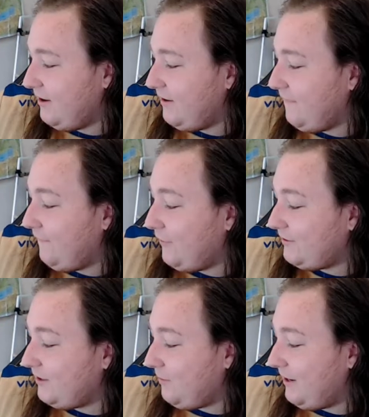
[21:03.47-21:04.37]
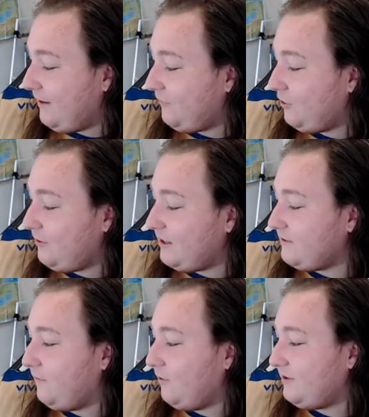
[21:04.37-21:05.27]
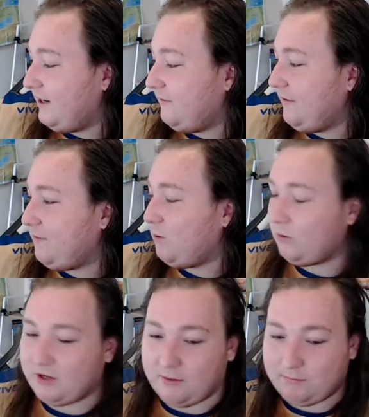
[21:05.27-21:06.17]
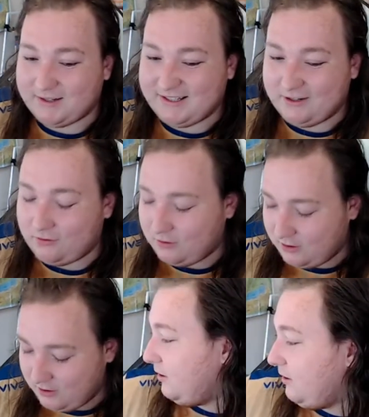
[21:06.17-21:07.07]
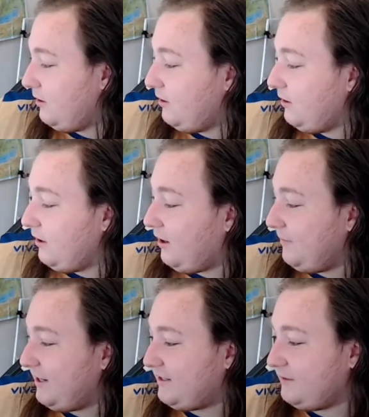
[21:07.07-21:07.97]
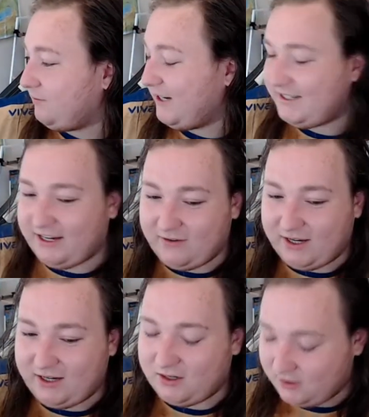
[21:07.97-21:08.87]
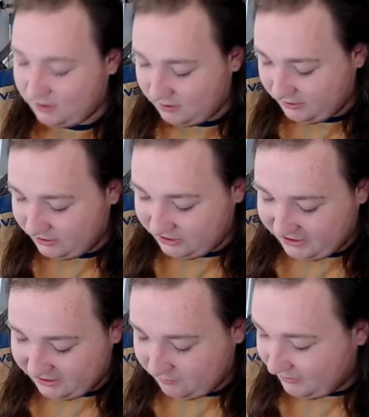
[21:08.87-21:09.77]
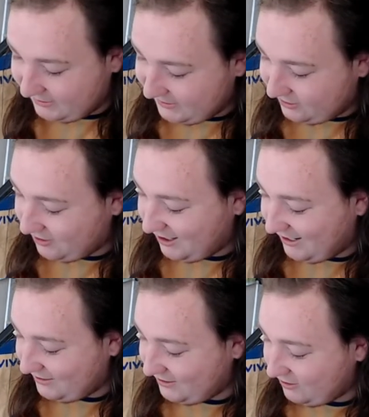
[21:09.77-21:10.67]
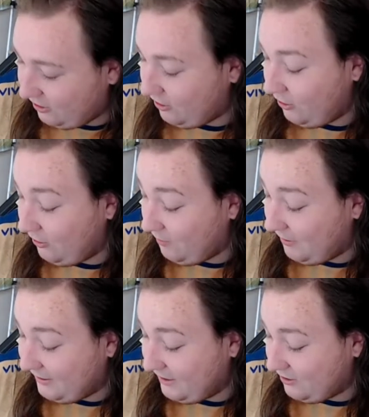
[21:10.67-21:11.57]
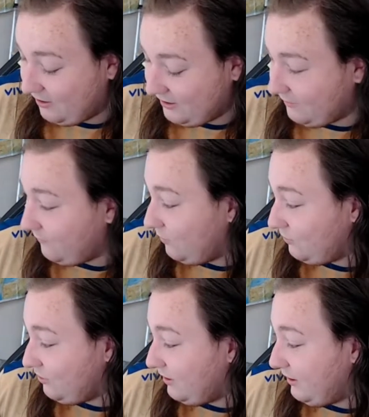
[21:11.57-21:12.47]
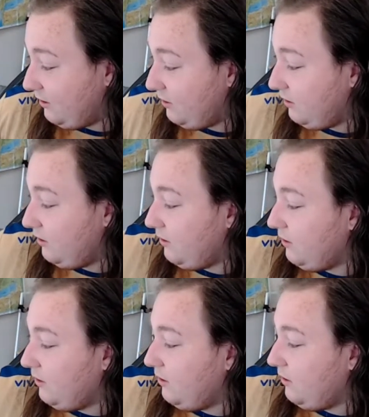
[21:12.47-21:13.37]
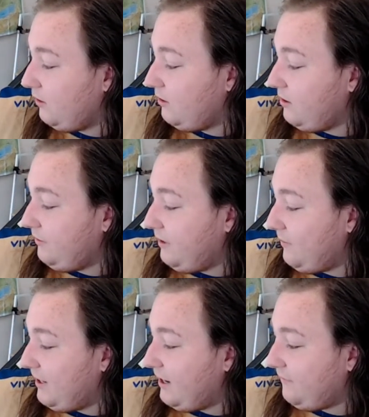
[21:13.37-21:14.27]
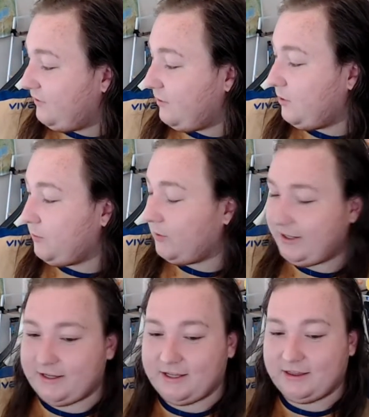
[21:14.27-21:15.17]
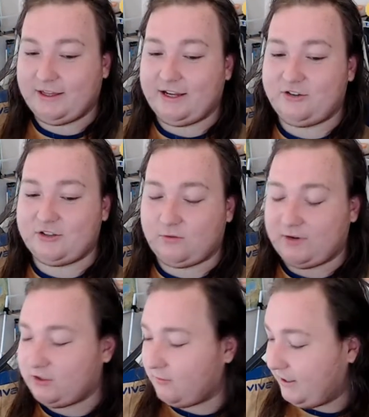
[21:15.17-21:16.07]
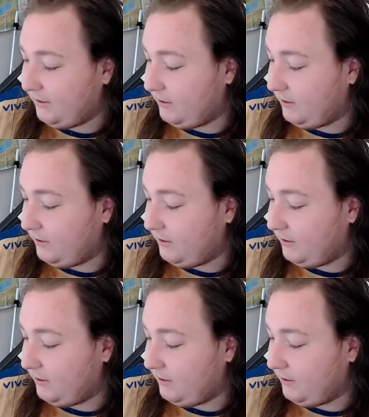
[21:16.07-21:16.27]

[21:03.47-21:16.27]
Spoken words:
First up, we have 2014 FIFA World Cup Brazil. Up next is Play TV. You need the PlayStation Eyes. Don't own the PlayStation Eyes, unfortunately. Then we have WWE Legends of WrestleMania.